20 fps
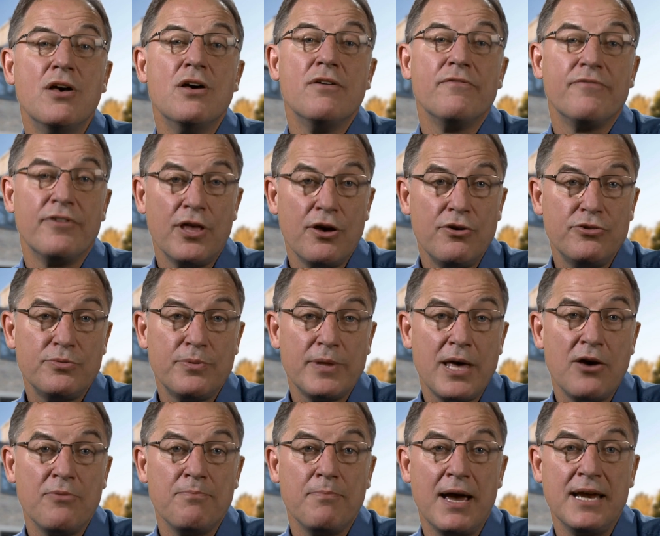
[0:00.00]
For those
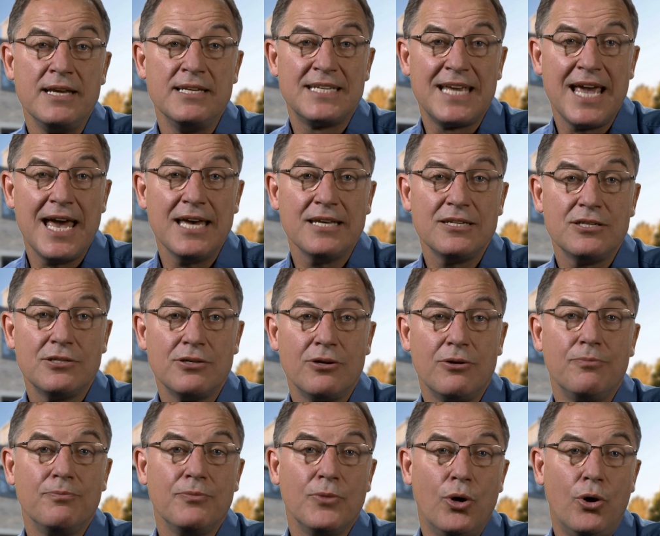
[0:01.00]
without mains gas,
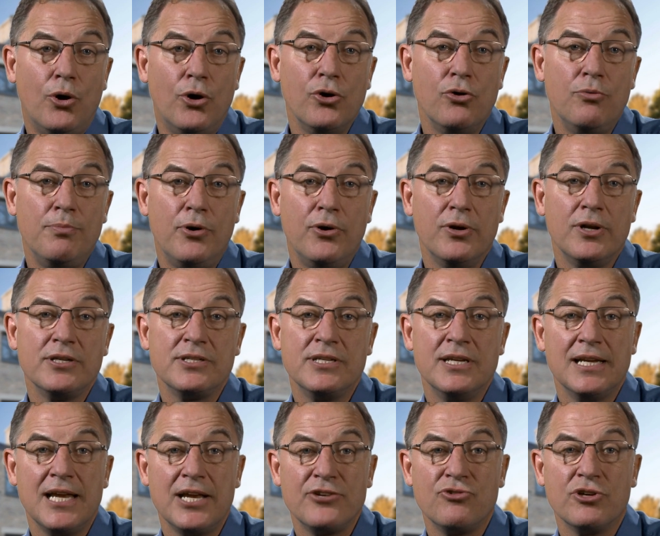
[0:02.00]
oil boilers and
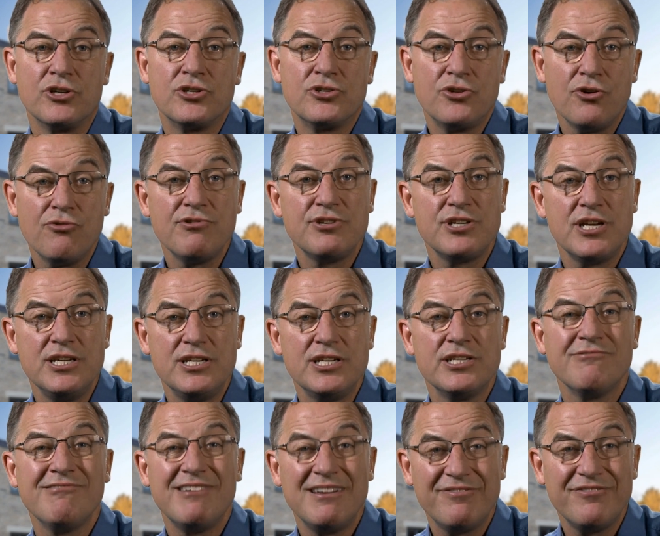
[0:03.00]
electric storage heaters
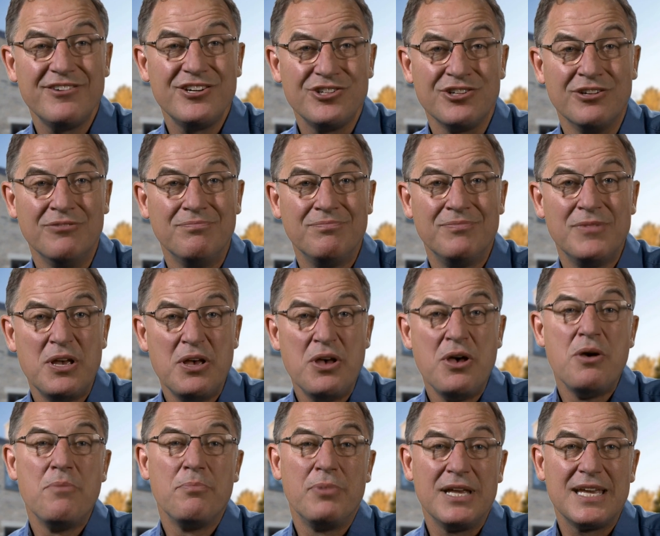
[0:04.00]
are inefficient,
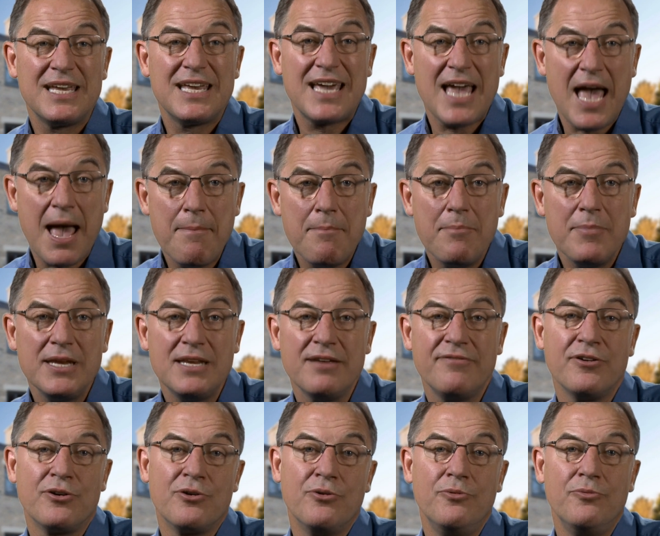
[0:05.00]
but it can be
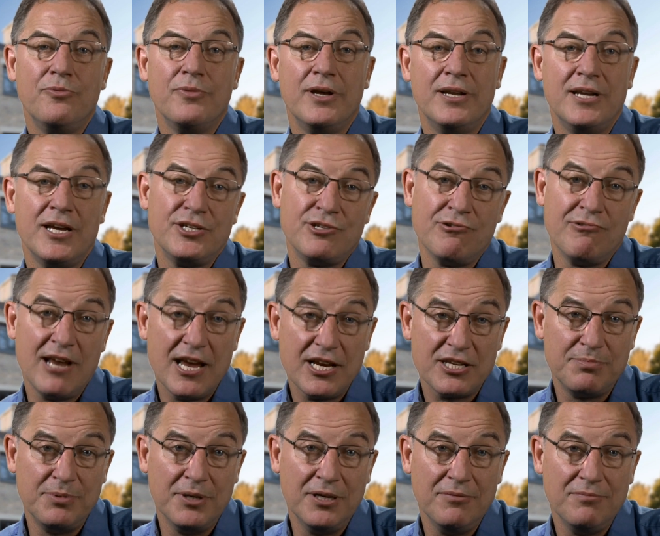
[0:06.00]
difficult, unless you're an
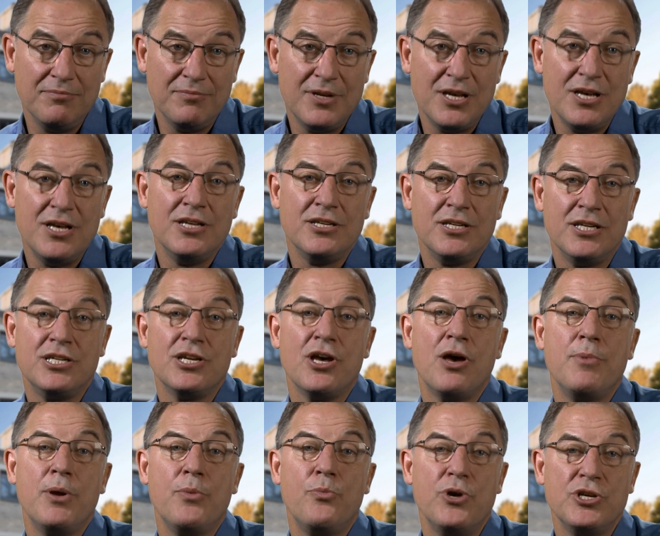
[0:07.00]
expert, to
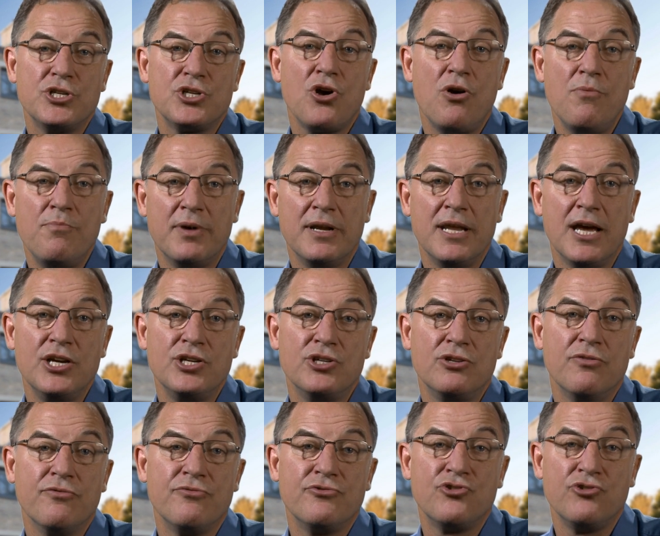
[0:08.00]
determine which combination
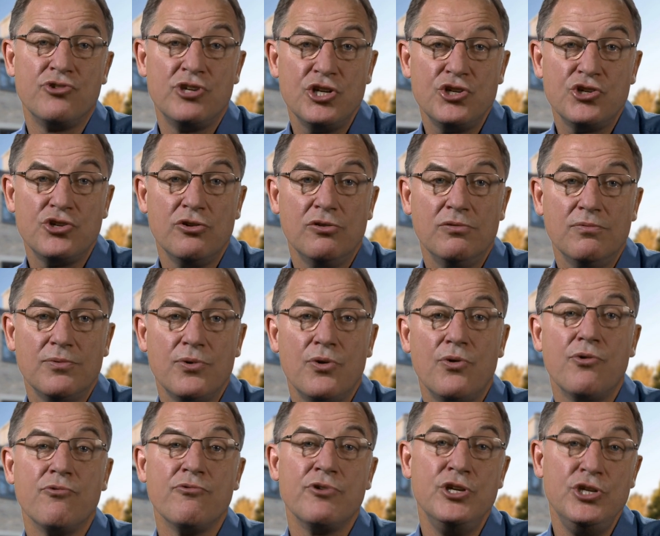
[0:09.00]
of traditional
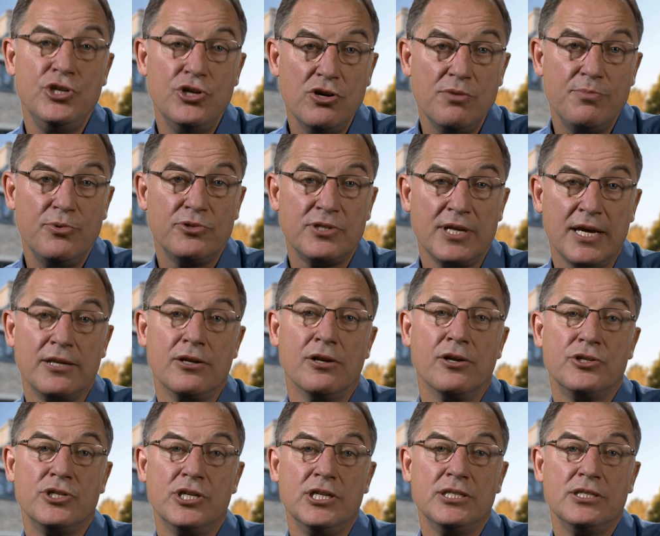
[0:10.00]
or renewable
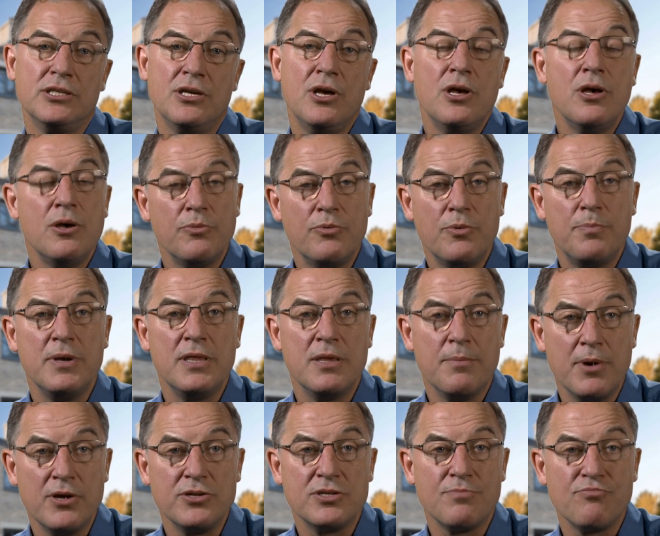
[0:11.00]
technologies would be the
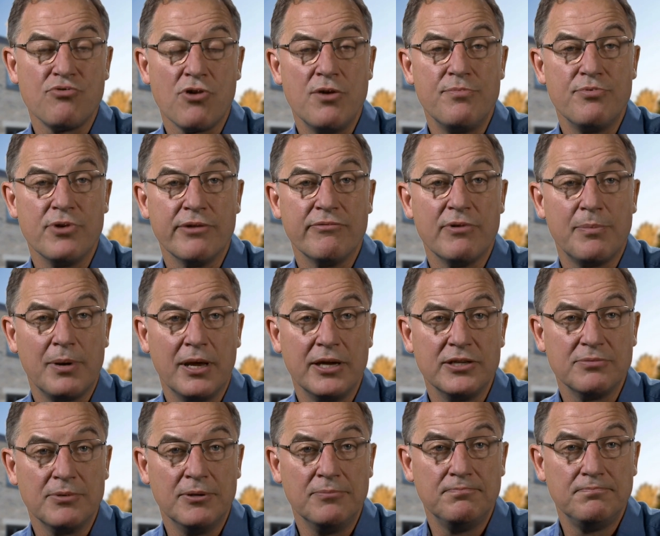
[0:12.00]
most appropriate
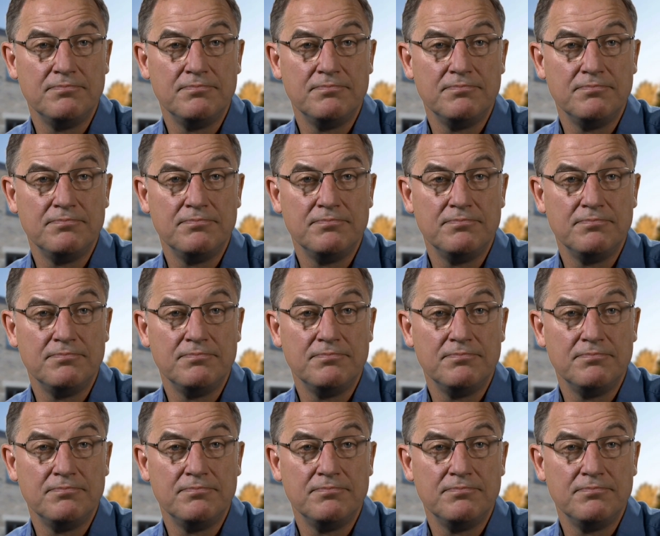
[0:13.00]
replacement.